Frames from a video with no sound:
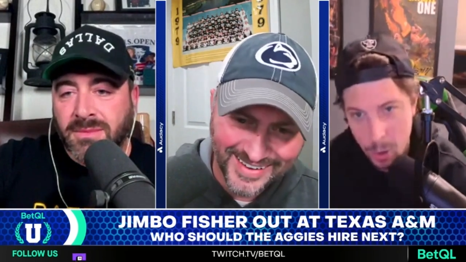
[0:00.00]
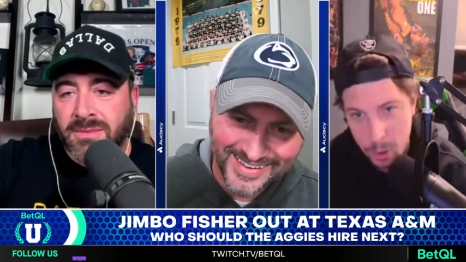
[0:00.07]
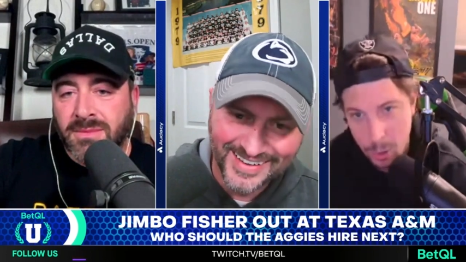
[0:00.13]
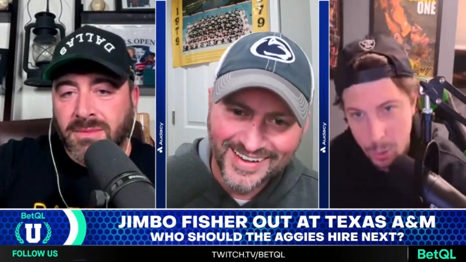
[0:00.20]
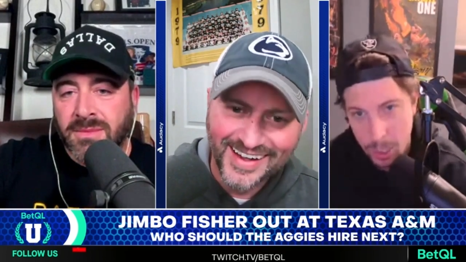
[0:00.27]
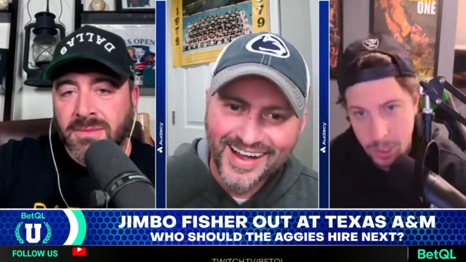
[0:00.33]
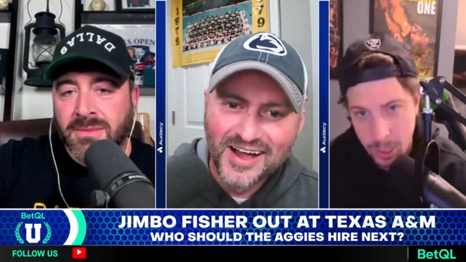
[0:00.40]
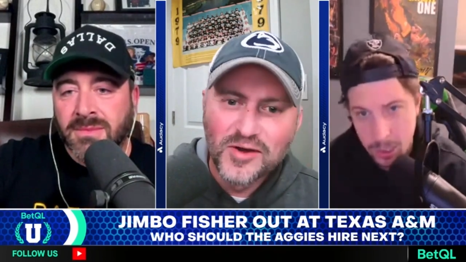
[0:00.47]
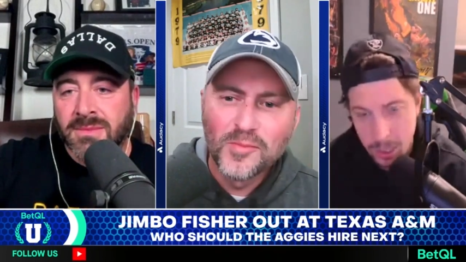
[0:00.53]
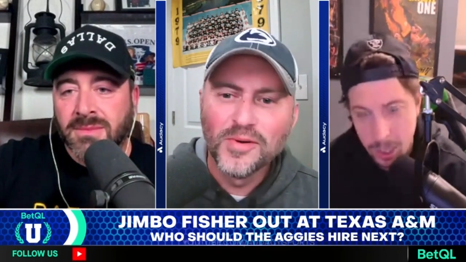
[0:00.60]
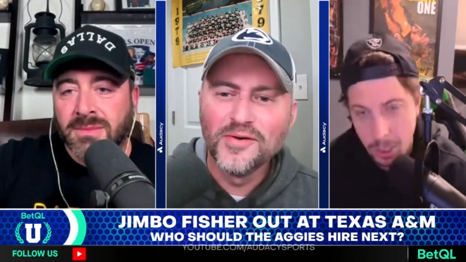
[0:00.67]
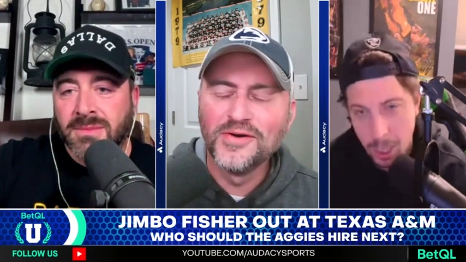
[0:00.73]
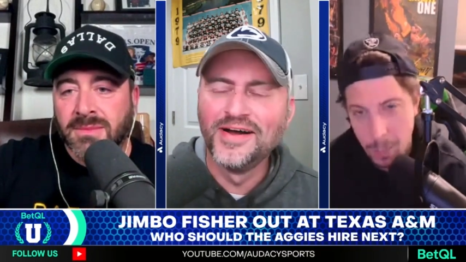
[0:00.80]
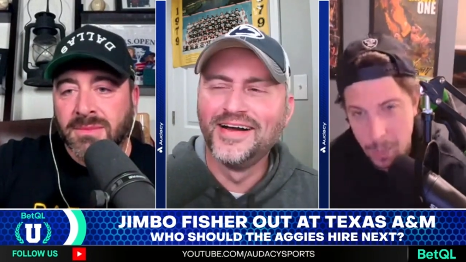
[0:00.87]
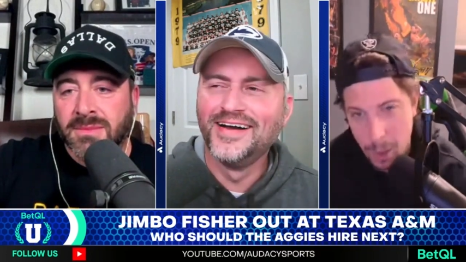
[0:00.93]
Speaker 1: don't tweet
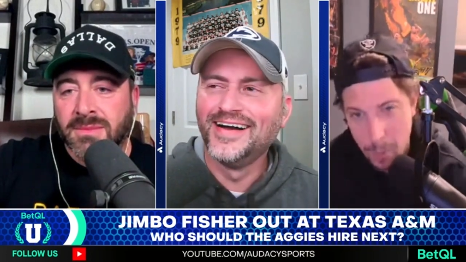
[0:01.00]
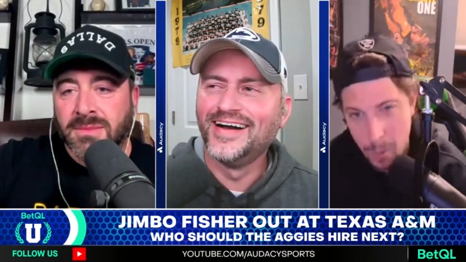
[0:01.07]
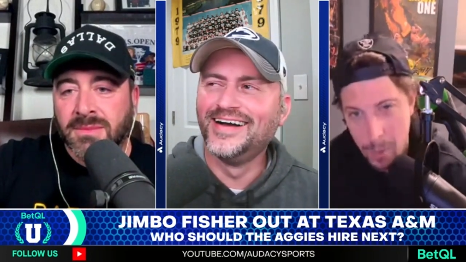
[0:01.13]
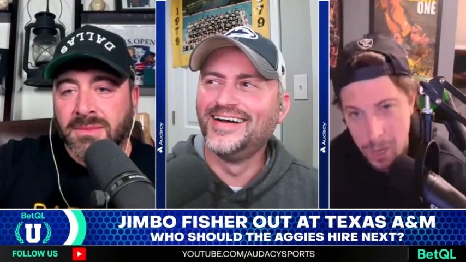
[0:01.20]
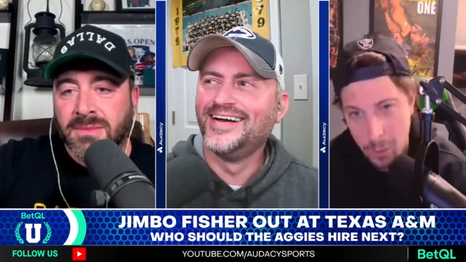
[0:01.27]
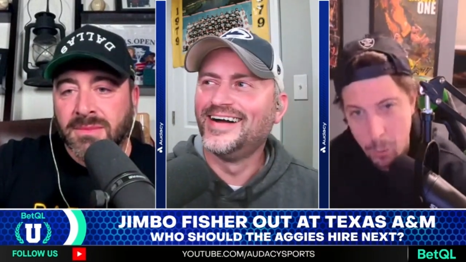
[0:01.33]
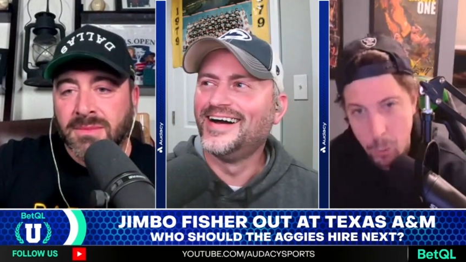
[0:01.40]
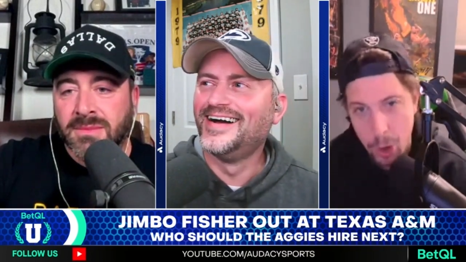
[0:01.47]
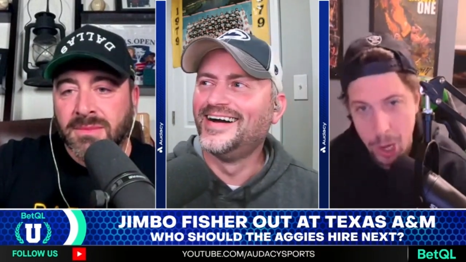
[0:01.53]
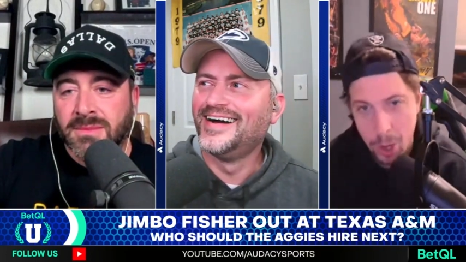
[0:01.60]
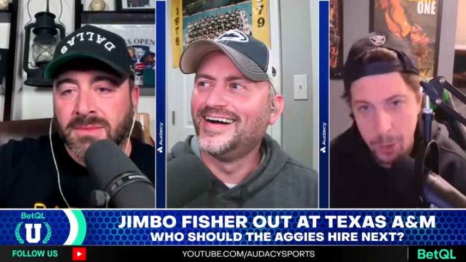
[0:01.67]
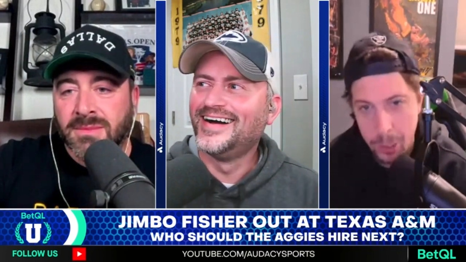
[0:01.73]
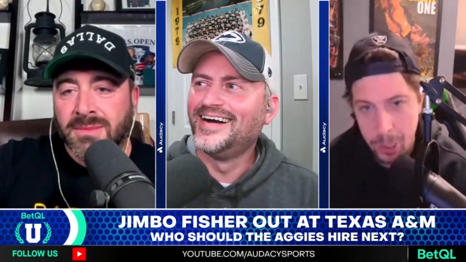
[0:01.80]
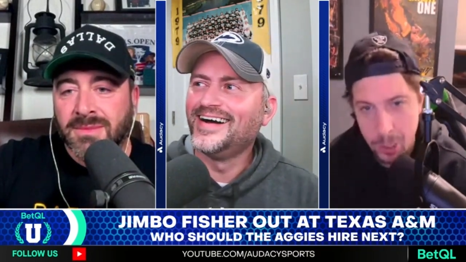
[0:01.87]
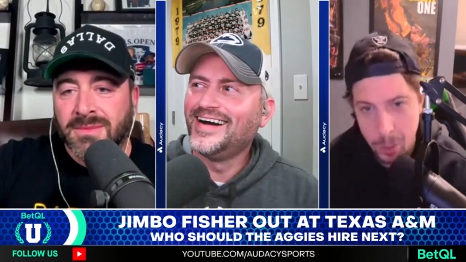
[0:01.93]
this clip, I'm gonna be
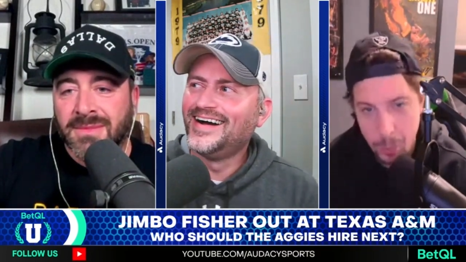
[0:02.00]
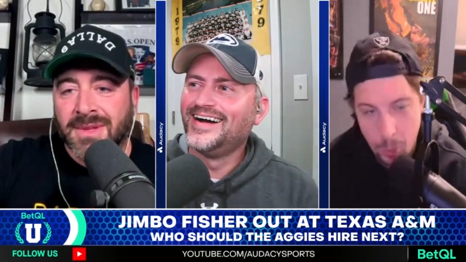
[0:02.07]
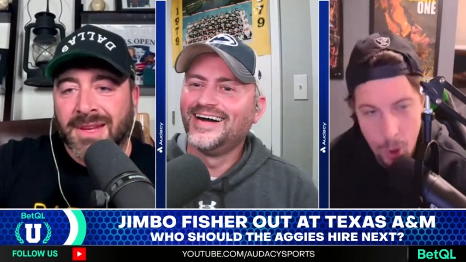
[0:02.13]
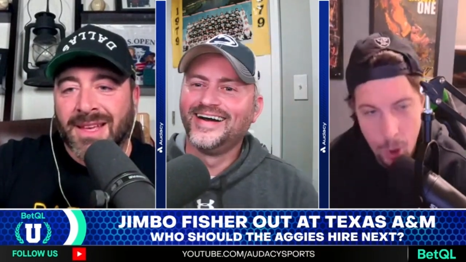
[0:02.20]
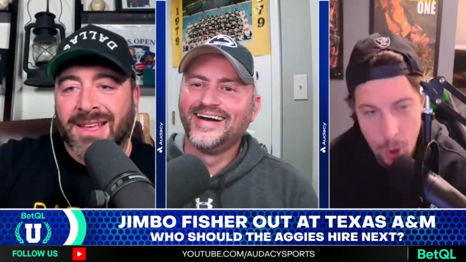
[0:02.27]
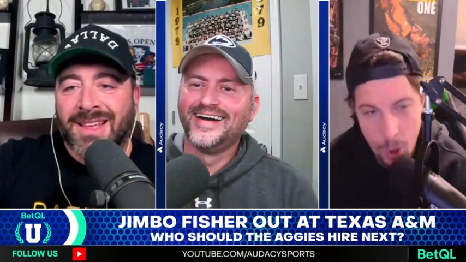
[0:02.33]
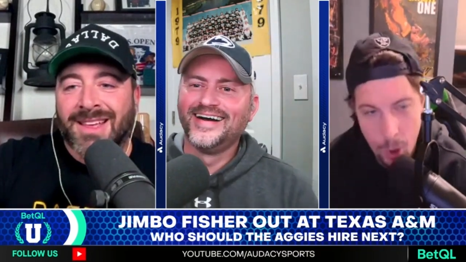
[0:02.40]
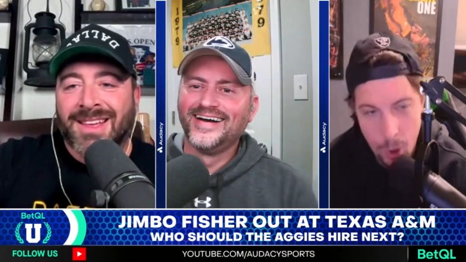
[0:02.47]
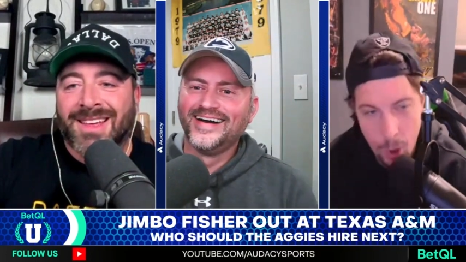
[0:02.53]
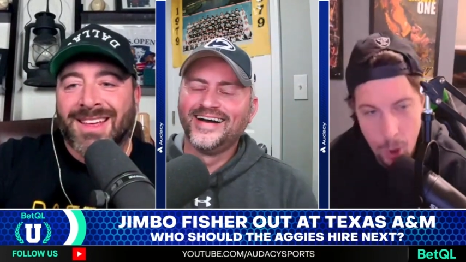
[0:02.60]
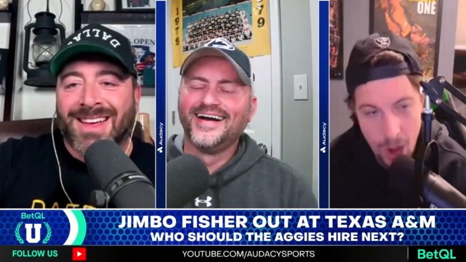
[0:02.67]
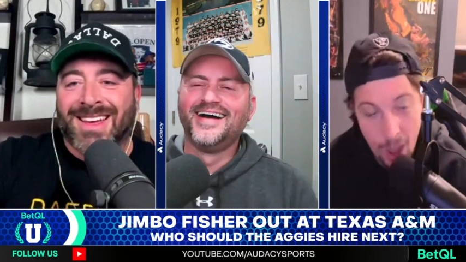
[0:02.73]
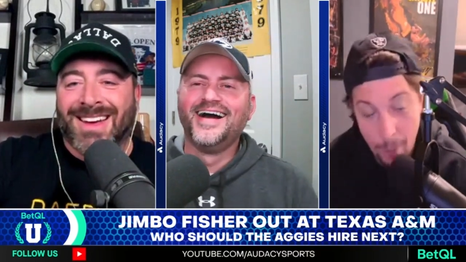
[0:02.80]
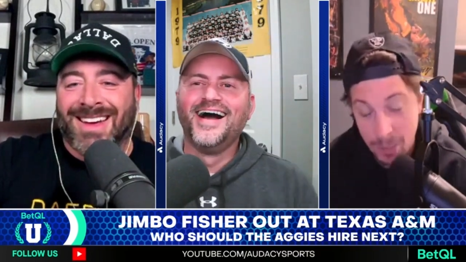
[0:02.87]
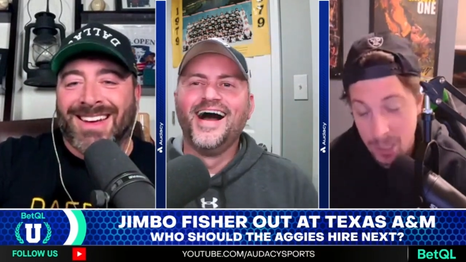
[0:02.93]
real disappointed.
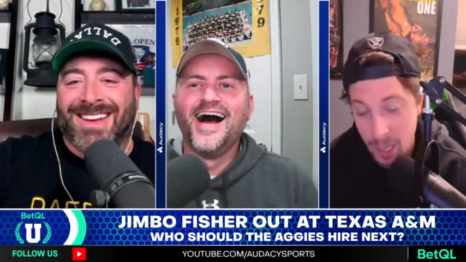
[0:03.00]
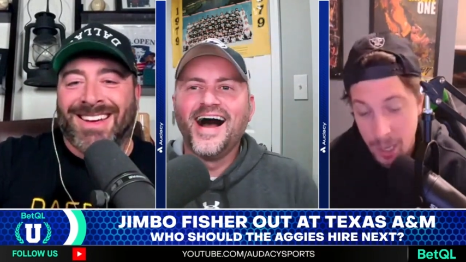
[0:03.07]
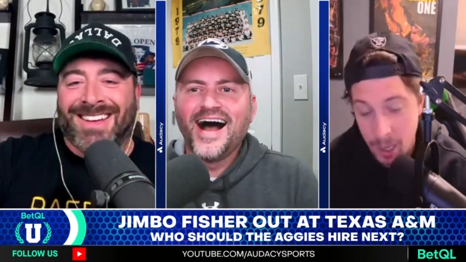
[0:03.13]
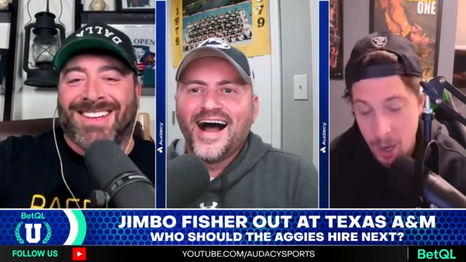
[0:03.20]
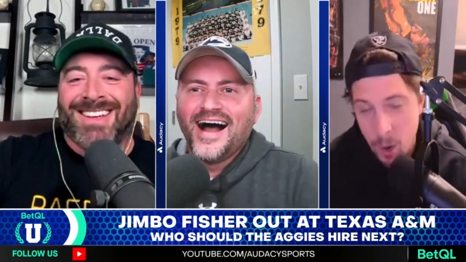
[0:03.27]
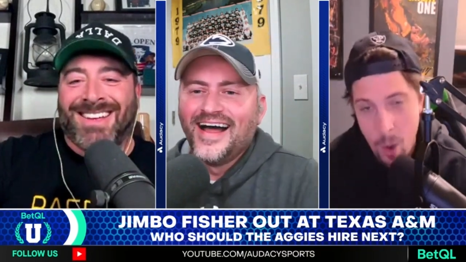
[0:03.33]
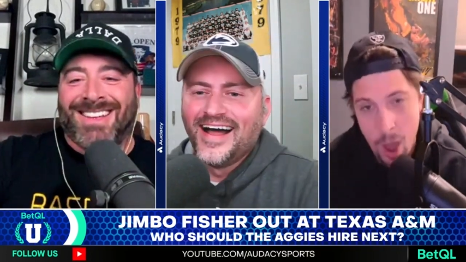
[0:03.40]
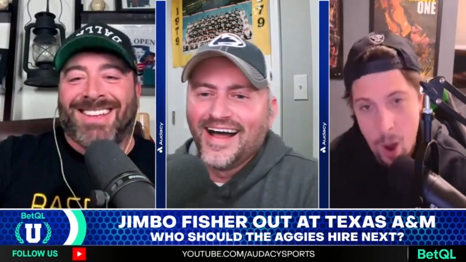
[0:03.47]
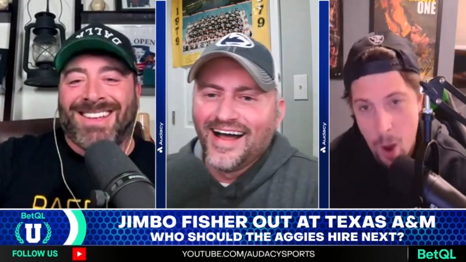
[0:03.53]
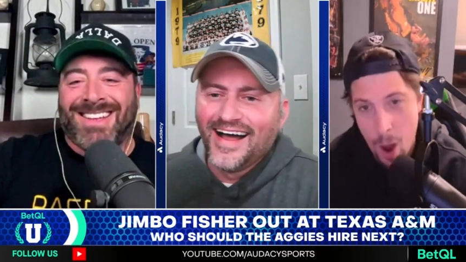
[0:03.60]
I'm gonna say, you know what,